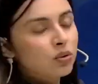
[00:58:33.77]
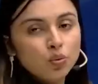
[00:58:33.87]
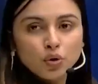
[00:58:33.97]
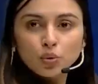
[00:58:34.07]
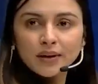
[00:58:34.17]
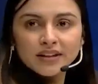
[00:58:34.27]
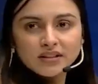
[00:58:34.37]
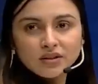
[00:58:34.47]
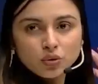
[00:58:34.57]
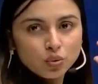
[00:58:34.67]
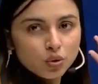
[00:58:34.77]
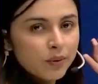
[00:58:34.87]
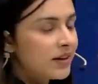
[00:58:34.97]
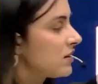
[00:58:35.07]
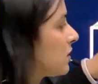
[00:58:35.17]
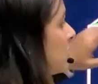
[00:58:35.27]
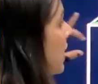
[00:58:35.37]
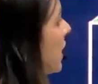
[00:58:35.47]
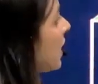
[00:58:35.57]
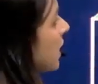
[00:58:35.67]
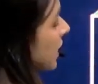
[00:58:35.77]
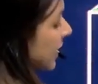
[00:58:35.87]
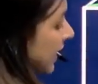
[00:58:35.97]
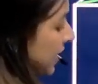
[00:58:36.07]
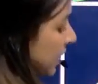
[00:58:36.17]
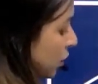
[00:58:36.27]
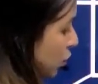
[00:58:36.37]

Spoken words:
root 2a distance, root 2a distance. Can you